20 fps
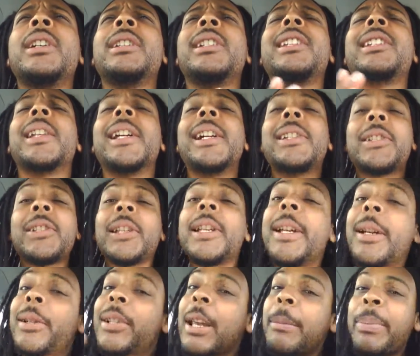these
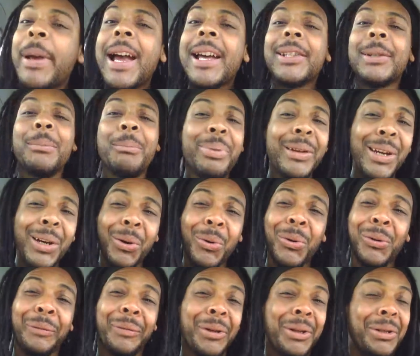legislators, they passing
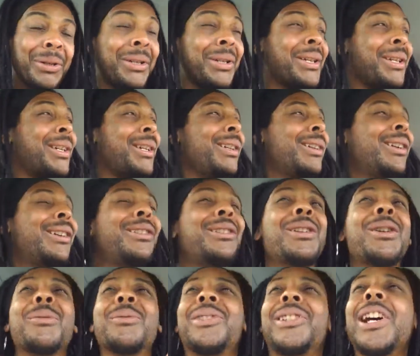bills for,
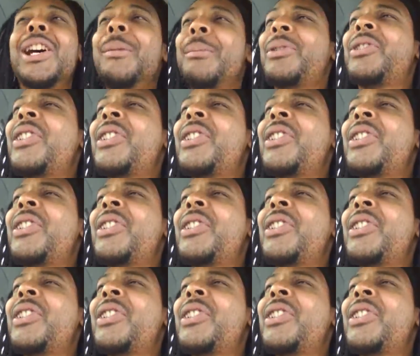dumb